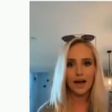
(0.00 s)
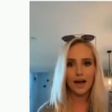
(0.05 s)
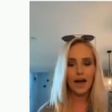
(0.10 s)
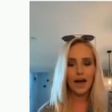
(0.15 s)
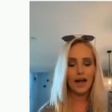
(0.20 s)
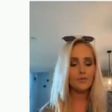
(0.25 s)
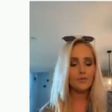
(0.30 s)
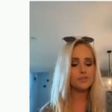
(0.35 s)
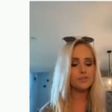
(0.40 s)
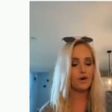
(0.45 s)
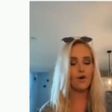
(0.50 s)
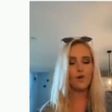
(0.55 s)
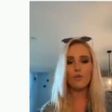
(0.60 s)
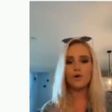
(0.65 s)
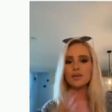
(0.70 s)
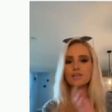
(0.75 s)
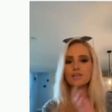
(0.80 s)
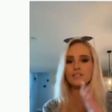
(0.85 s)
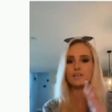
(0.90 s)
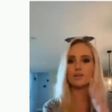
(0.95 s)
I was
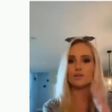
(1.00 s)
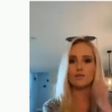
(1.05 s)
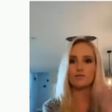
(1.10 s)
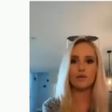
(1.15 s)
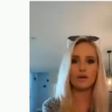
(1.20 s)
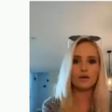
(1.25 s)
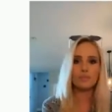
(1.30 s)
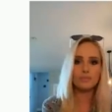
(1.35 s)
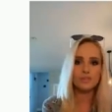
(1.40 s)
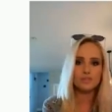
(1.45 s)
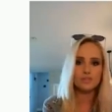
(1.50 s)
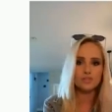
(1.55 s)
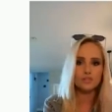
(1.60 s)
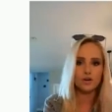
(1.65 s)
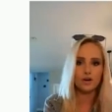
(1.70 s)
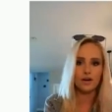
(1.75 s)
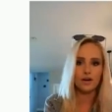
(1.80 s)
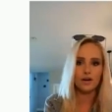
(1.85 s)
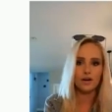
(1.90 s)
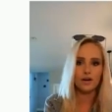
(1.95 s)
always incredibly
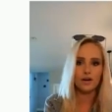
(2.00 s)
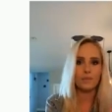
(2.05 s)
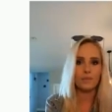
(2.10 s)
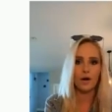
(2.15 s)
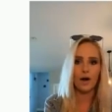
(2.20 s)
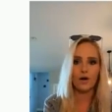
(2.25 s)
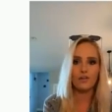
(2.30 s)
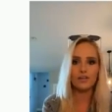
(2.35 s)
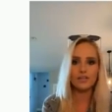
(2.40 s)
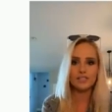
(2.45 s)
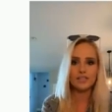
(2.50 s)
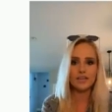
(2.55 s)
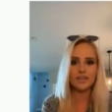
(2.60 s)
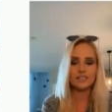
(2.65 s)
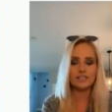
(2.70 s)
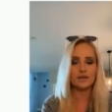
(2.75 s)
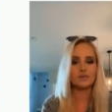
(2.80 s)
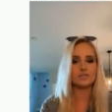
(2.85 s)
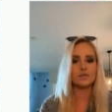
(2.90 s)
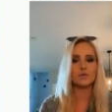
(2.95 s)
strong in my politics.
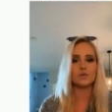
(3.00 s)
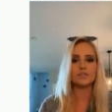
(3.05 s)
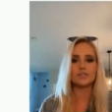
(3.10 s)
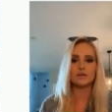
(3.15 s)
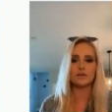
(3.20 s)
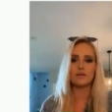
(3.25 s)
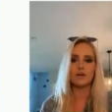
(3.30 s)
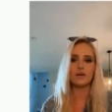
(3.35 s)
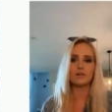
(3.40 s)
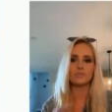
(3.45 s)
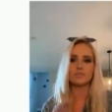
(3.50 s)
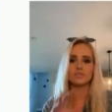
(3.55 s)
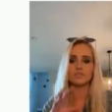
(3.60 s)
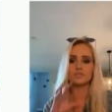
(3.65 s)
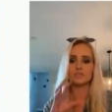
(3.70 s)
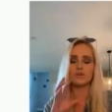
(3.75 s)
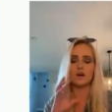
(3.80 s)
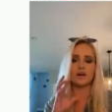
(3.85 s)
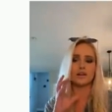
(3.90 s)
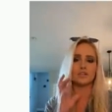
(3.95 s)
I was always incredibly
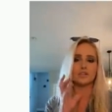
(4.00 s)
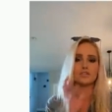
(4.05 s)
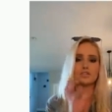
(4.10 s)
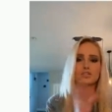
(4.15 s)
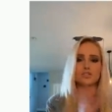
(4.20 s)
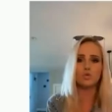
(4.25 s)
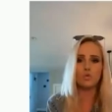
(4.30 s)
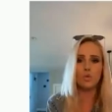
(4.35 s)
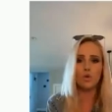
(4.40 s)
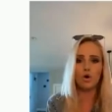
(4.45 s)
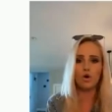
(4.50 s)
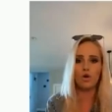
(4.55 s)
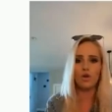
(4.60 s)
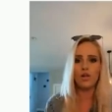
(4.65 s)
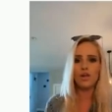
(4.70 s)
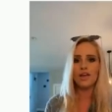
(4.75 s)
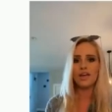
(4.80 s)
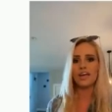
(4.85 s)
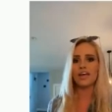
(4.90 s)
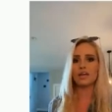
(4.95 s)
strong in school,
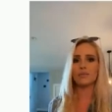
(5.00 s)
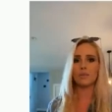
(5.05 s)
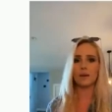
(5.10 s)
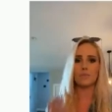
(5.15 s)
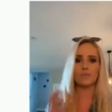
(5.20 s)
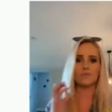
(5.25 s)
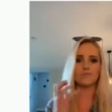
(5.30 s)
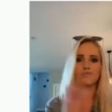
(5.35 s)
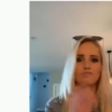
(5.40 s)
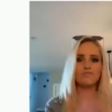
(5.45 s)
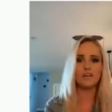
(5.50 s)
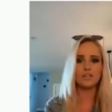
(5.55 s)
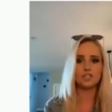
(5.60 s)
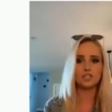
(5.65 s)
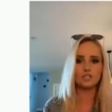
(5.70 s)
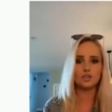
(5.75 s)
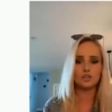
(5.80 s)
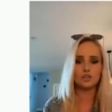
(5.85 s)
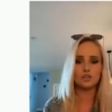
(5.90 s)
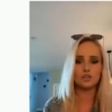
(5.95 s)
in my
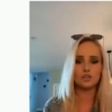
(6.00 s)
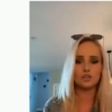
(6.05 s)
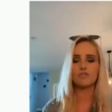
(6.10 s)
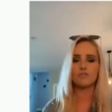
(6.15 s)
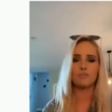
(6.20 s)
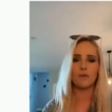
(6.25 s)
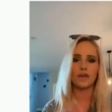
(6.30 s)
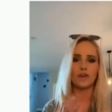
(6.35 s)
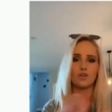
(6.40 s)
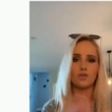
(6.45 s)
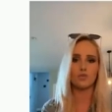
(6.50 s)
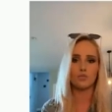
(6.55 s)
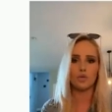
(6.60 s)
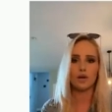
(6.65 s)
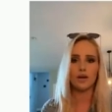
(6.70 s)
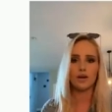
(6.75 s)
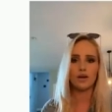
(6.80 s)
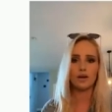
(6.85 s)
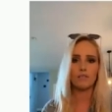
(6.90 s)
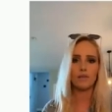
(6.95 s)
professional life, in my
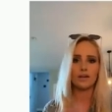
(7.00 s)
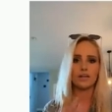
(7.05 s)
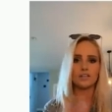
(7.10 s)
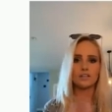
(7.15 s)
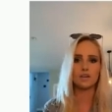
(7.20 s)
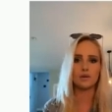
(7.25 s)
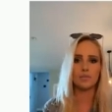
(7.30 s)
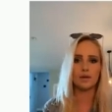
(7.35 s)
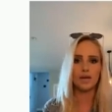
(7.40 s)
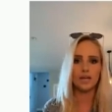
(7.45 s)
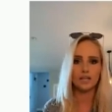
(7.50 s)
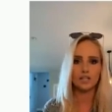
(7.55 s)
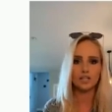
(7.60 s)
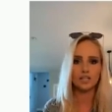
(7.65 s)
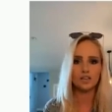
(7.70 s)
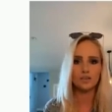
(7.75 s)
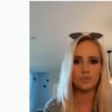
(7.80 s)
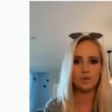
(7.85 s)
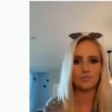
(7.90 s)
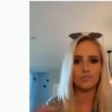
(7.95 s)
career, in my
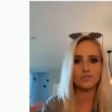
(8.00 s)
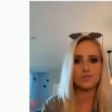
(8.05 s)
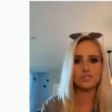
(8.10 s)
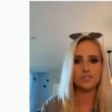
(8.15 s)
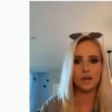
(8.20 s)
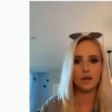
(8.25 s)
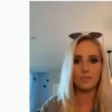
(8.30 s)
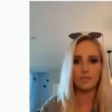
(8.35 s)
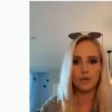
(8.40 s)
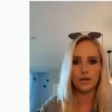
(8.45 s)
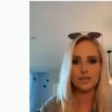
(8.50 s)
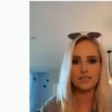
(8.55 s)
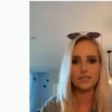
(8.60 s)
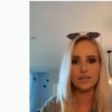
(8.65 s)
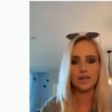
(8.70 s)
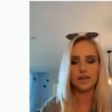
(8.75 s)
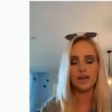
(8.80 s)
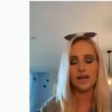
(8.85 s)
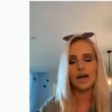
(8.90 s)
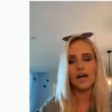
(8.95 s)
determination. But for some
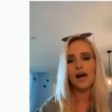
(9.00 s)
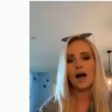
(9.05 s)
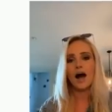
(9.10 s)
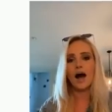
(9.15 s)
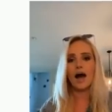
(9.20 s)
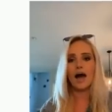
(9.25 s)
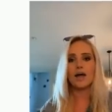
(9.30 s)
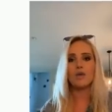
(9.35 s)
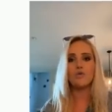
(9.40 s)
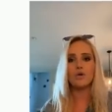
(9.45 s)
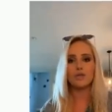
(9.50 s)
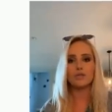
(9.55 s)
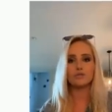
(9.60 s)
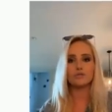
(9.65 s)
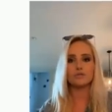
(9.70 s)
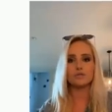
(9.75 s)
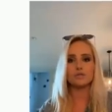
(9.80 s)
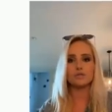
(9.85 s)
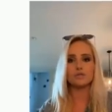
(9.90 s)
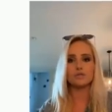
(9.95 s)
reason, I went
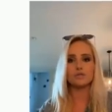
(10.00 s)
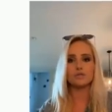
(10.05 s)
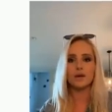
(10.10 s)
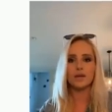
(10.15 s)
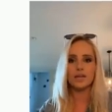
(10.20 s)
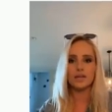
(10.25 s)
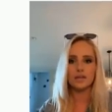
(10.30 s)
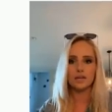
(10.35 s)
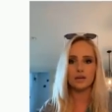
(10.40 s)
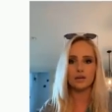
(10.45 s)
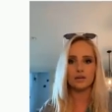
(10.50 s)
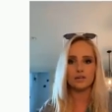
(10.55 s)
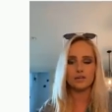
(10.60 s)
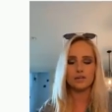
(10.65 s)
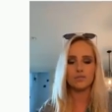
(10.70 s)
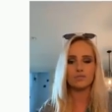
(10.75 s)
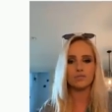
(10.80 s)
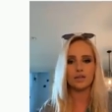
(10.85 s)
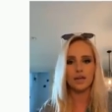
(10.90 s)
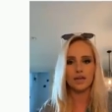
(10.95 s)
through so many years
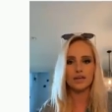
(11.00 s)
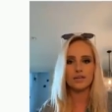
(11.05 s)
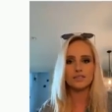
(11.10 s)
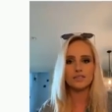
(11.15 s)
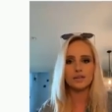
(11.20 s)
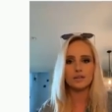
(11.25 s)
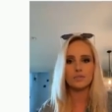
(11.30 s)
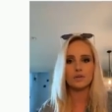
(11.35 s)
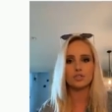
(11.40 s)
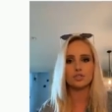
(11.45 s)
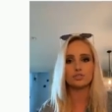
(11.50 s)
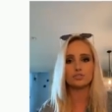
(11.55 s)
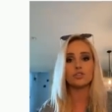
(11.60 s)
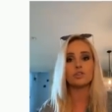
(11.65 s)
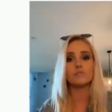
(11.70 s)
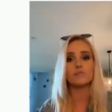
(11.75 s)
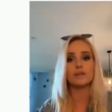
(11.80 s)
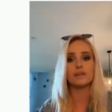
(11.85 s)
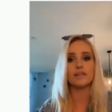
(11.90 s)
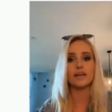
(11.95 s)
of letting someone
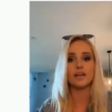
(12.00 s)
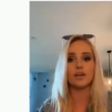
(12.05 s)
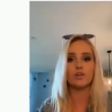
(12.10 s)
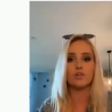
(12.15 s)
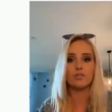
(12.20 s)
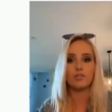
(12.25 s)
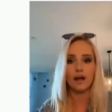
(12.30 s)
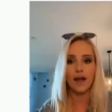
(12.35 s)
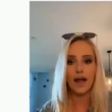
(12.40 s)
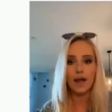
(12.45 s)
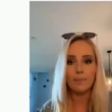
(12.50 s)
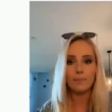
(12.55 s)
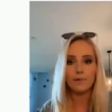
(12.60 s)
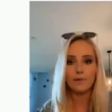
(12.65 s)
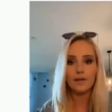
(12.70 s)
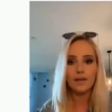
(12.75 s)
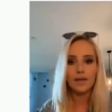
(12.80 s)
treat me like crap.